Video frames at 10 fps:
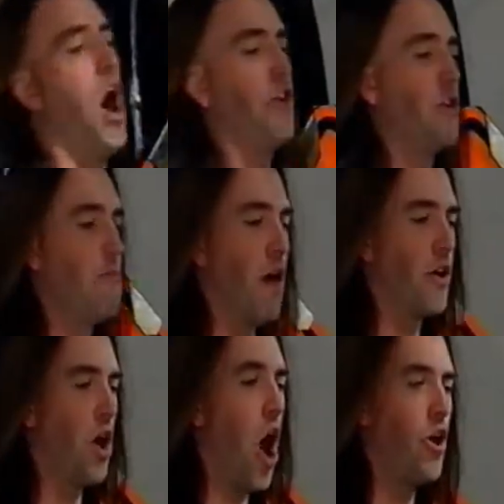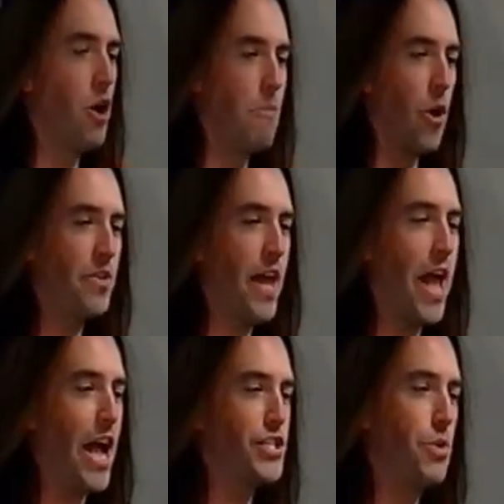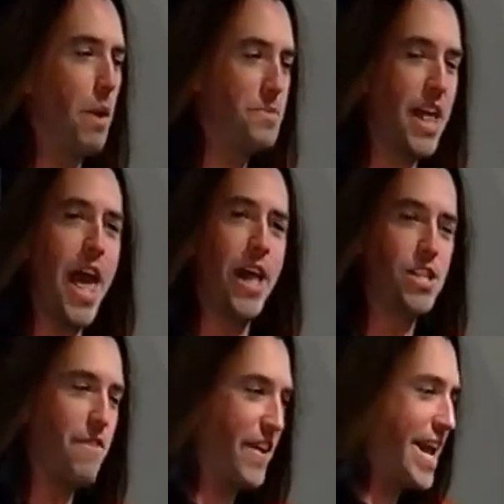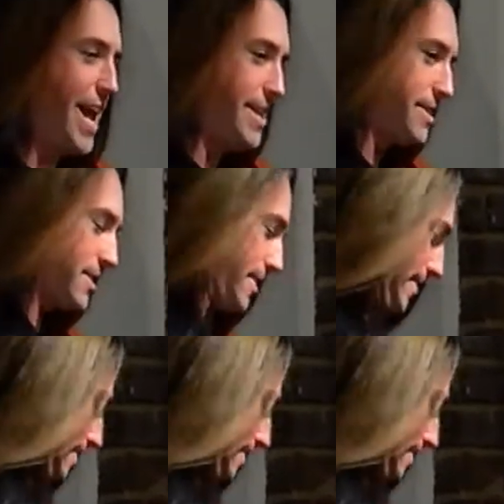on your mother on her birthday as she rips the heads off of kittens.